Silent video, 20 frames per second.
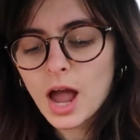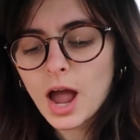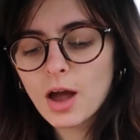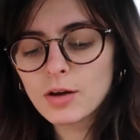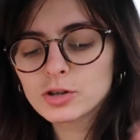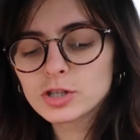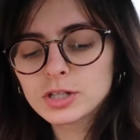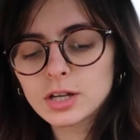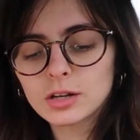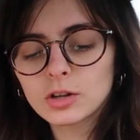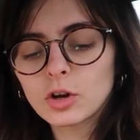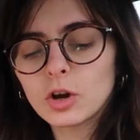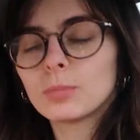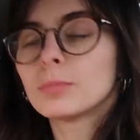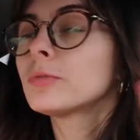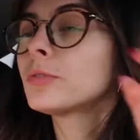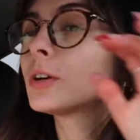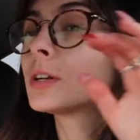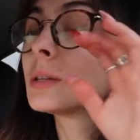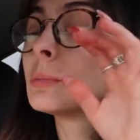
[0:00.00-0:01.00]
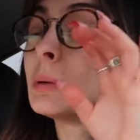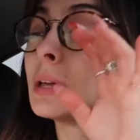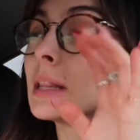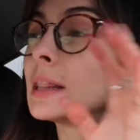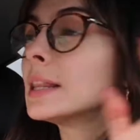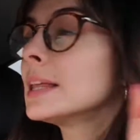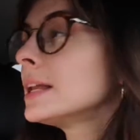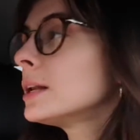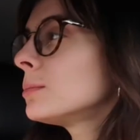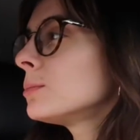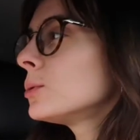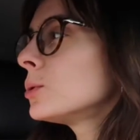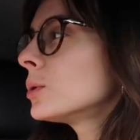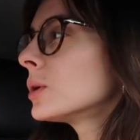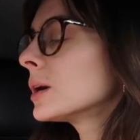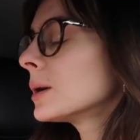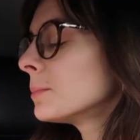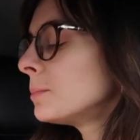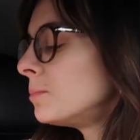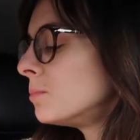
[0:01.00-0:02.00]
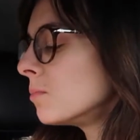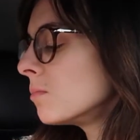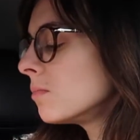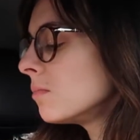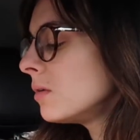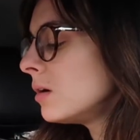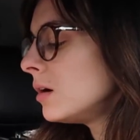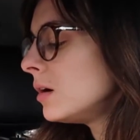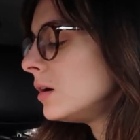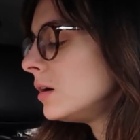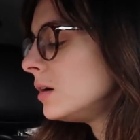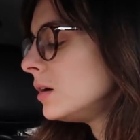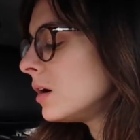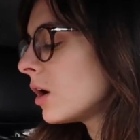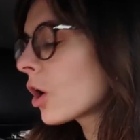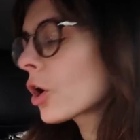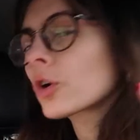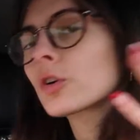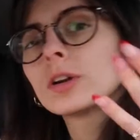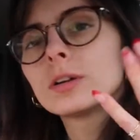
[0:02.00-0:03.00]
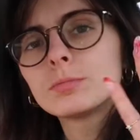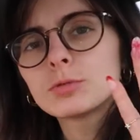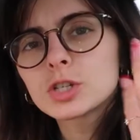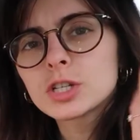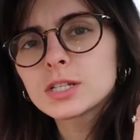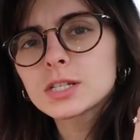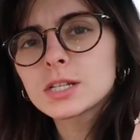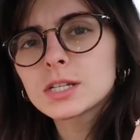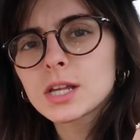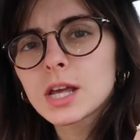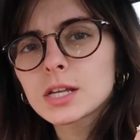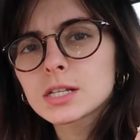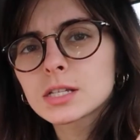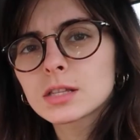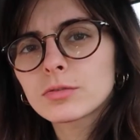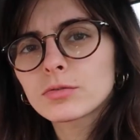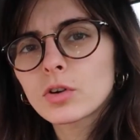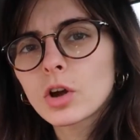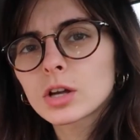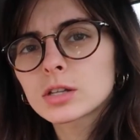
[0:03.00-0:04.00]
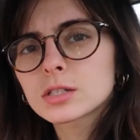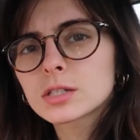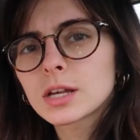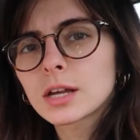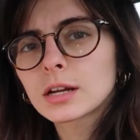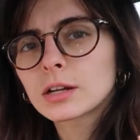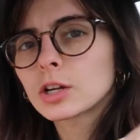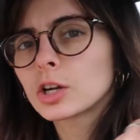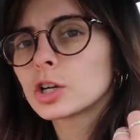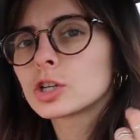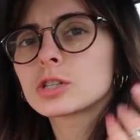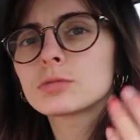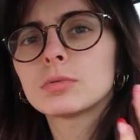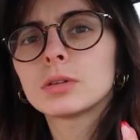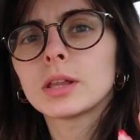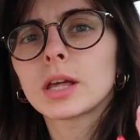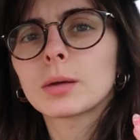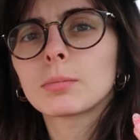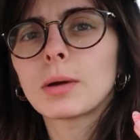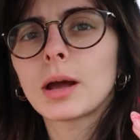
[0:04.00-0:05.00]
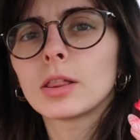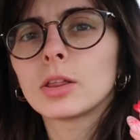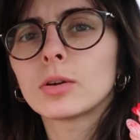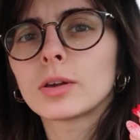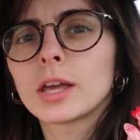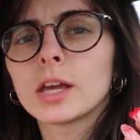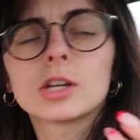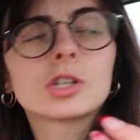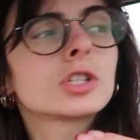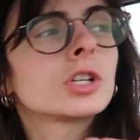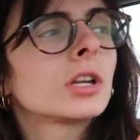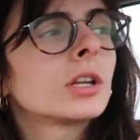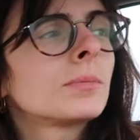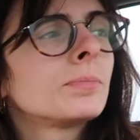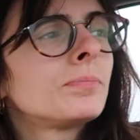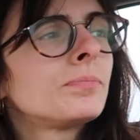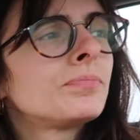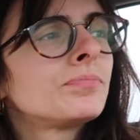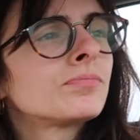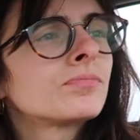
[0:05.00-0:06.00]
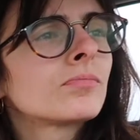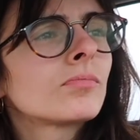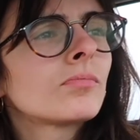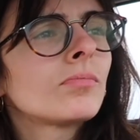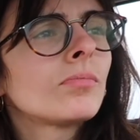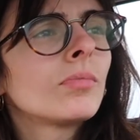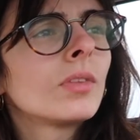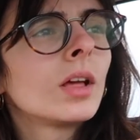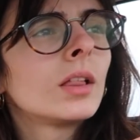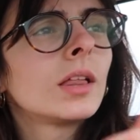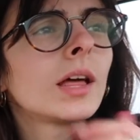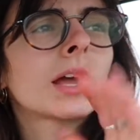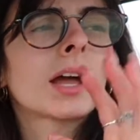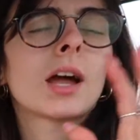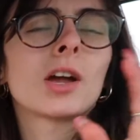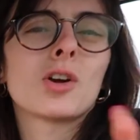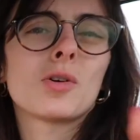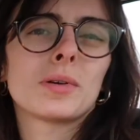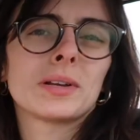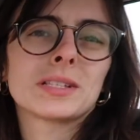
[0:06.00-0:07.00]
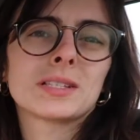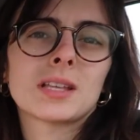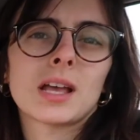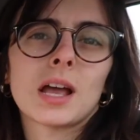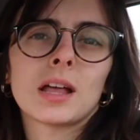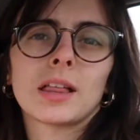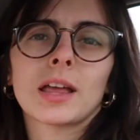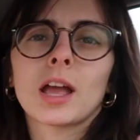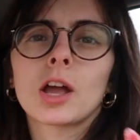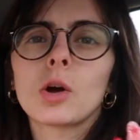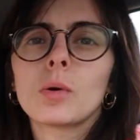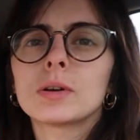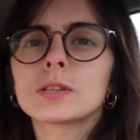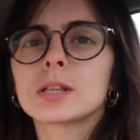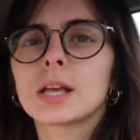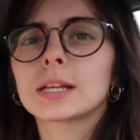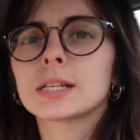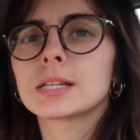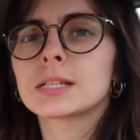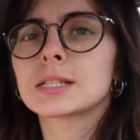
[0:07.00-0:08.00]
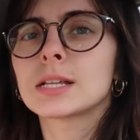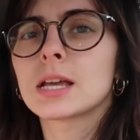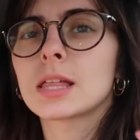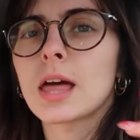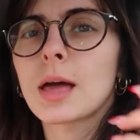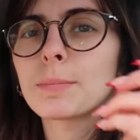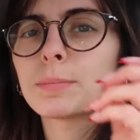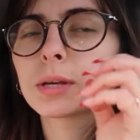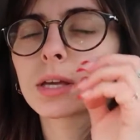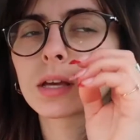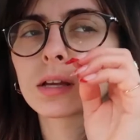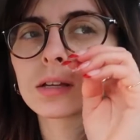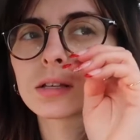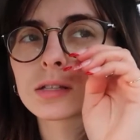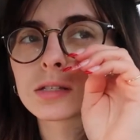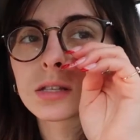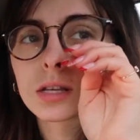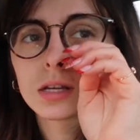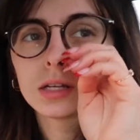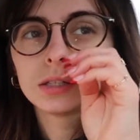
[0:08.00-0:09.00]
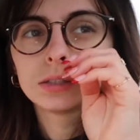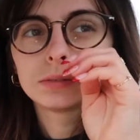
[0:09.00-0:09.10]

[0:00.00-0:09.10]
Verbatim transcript: I was just kind of hoping for it to be a little more cream cheesy taste in the frosting. Could just be like my location. Like I always say. Like I always like to say that because